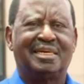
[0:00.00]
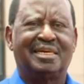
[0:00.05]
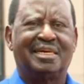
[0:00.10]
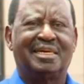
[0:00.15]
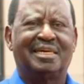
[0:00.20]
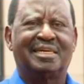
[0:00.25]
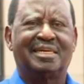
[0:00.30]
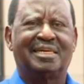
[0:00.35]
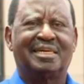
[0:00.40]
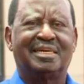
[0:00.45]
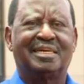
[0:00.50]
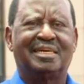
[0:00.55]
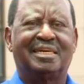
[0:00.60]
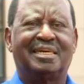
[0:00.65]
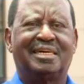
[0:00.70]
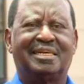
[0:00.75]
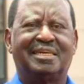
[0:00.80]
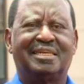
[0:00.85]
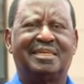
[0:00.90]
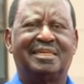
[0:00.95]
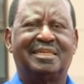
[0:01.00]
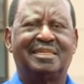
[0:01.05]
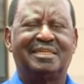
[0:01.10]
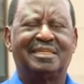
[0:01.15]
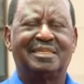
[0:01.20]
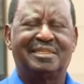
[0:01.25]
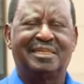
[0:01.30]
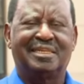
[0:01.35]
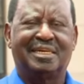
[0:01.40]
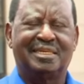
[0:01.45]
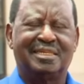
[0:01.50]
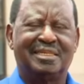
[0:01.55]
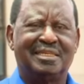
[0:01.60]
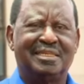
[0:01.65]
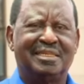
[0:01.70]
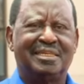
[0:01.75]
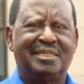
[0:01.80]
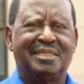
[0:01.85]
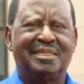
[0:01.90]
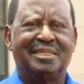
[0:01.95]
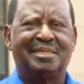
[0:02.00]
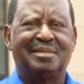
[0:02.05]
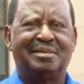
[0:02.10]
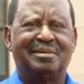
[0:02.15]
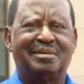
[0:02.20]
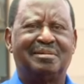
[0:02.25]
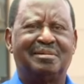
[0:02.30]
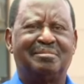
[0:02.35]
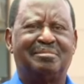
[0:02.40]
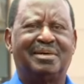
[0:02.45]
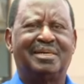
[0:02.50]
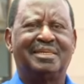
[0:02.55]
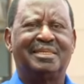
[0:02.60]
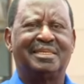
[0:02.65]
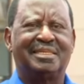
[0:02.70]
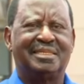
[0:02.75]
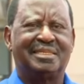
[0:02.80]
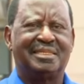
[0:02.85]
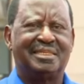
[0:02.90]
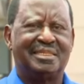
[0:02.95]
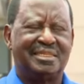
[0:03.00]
are an unnecessary burden.